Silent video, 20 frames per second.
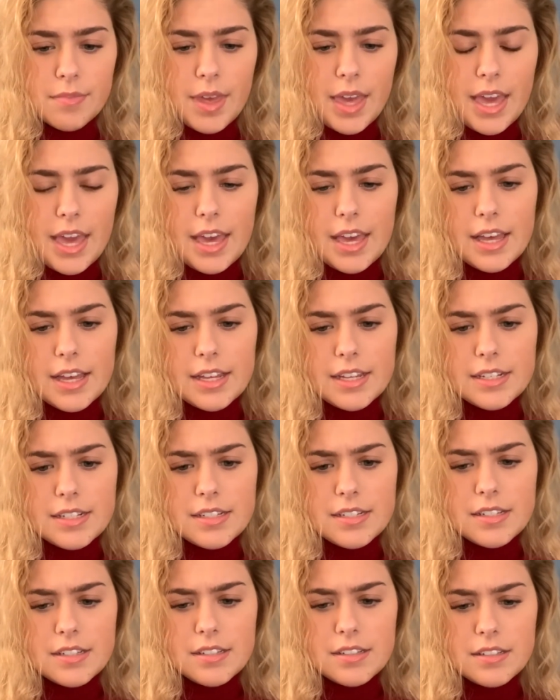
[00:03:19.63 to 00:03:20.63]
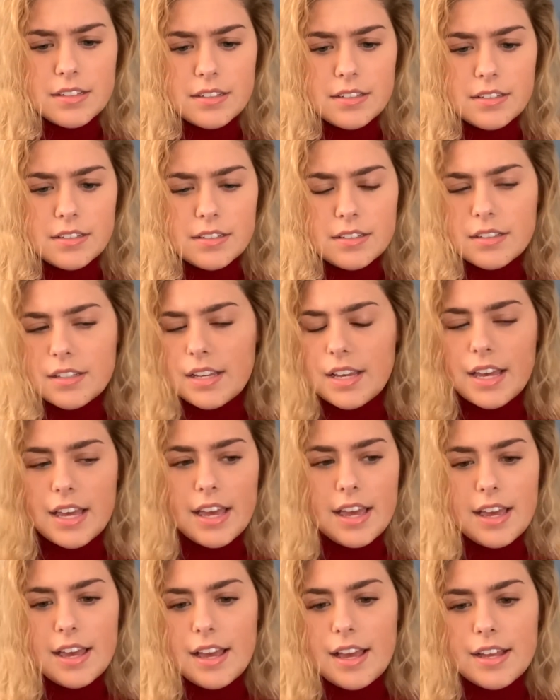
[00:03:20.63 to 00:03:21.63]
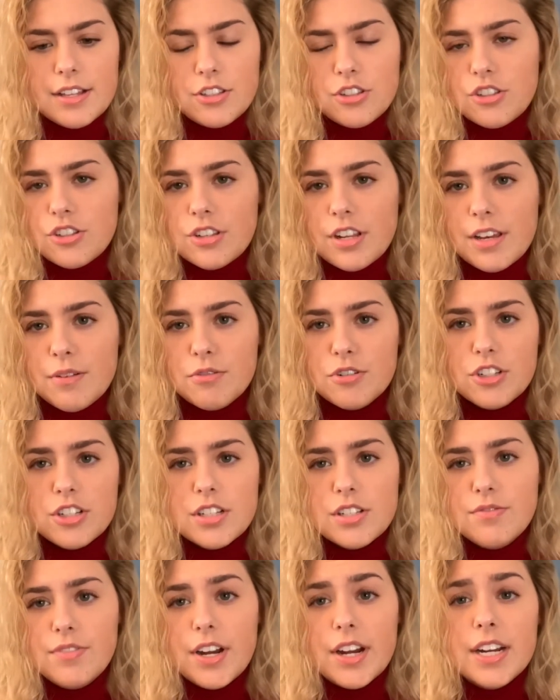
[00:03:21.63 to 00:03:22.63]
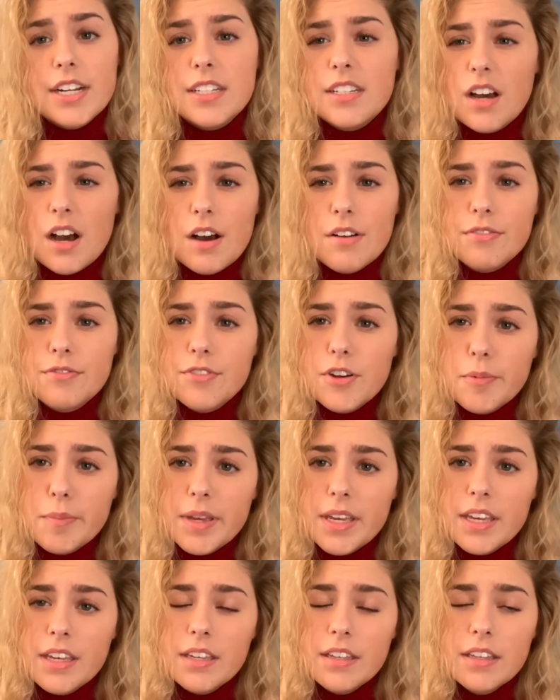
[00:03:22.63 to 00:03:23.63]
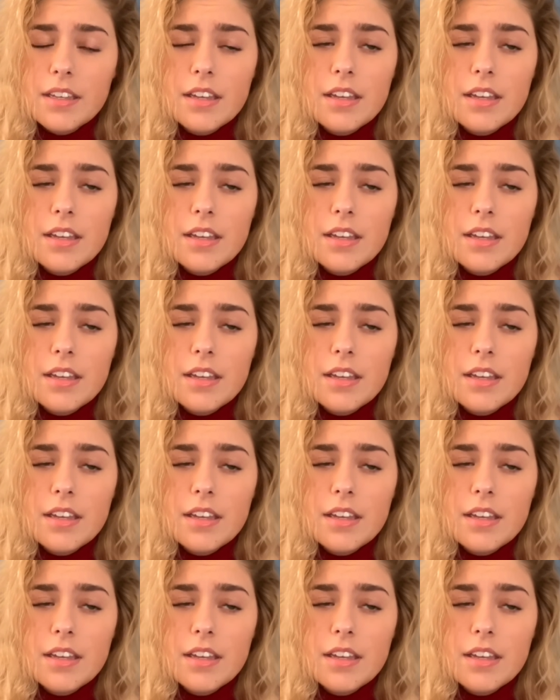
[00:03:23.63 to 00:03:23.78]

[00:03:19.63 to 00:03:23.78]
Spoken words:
And it was just very tough for me